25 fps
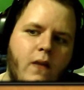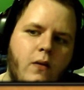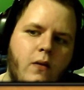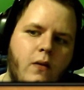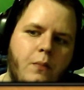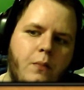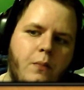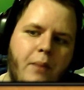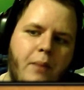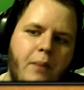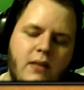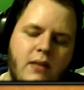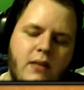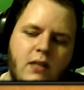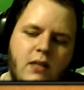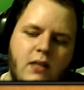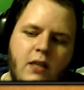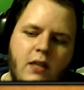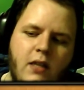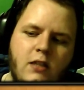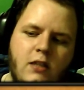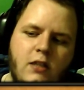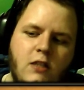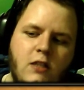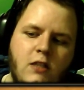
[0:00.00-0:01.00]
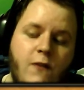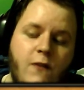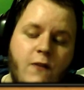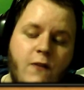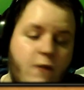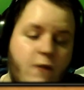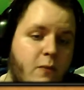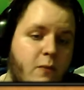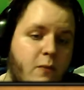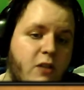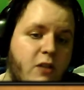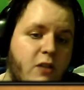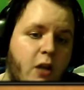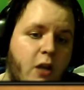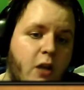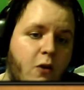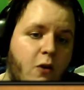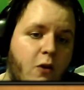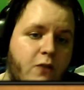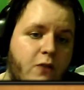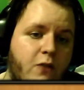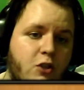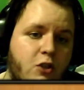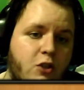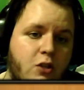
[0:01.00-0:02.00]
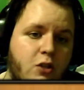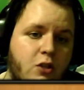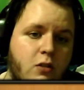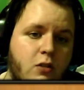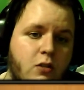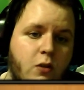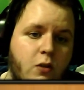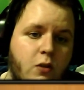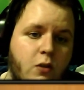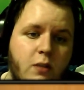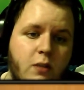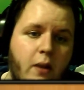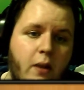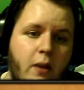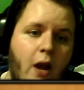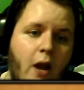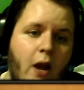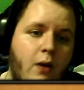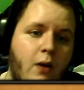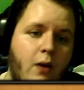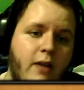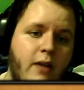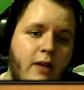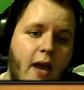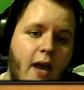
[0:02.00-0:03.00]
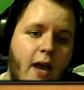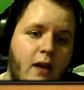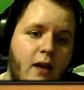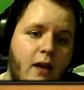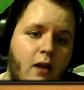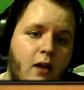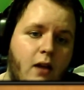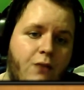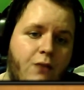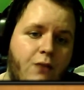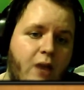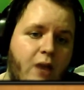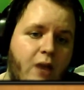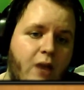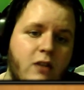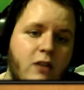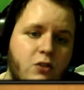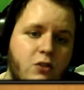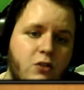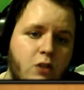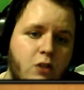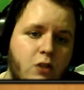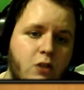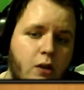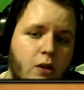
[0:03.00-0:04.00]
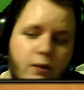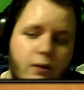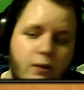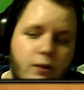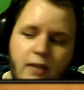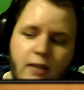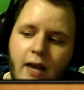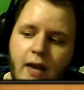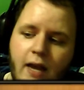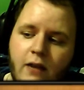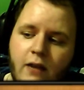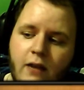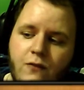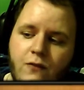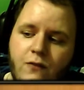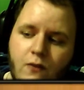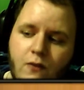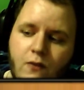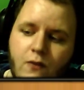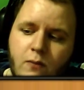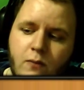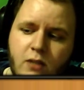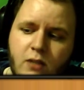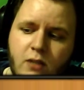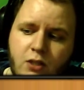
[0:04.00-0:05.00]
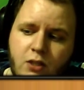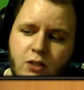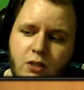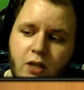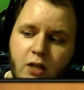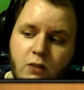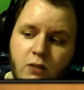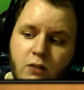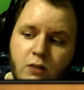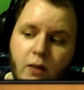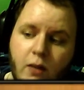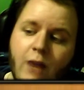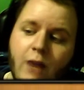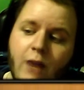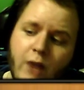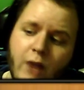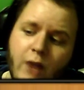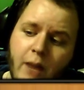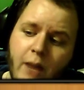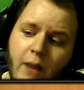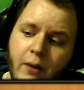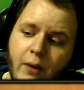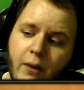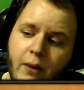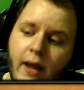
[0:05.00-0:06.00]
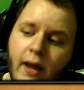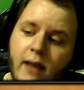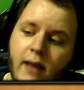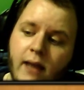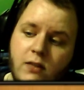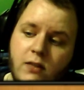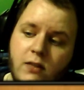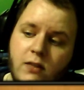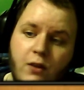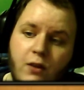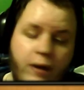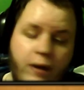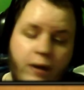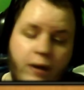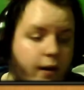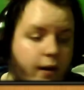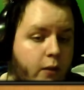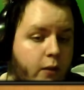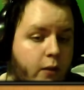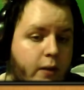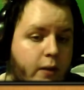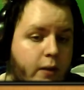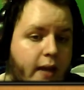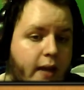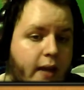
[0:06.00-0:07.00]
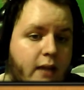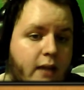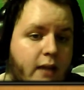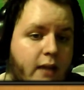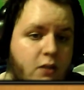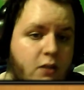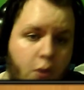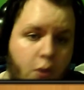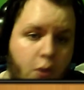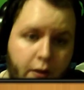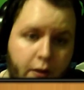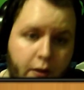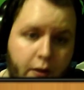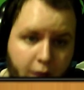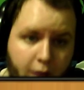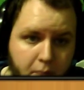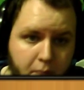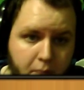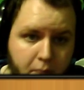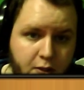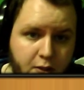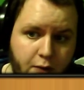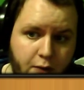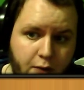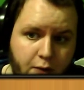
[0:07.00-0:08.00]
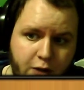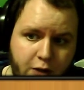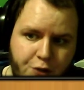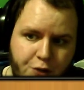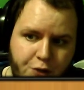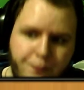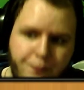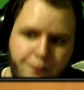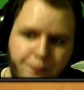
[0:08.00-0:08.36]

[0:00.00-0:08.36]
basically, this is a 50% coefficient, so it doesn't matter how fast or slow you attack, 50% chance with every hammer cast that you'll get another one cast going in the opposite direction.